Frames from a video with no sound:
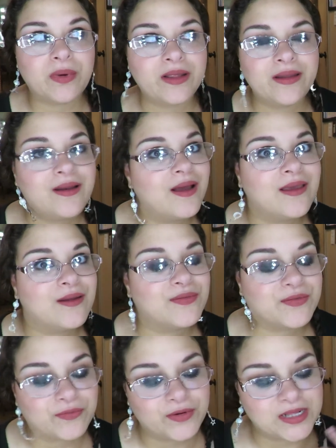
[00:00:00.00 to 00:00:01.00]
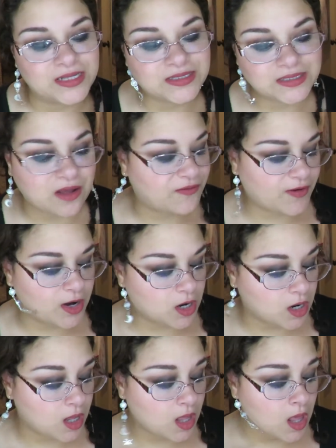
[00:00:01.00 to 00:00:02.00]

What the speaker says: Why didn't I get it for free? That's not fair.